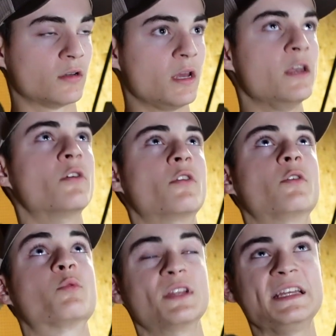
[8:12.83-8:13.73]

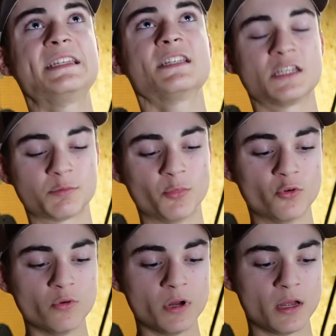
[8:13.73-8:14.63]
releases the
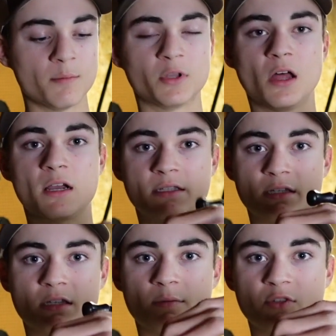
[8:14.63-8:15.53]
spool, but locks
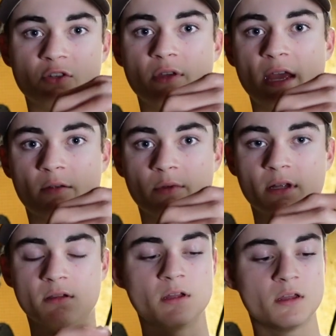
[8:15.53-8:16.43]
this up so you can't reel.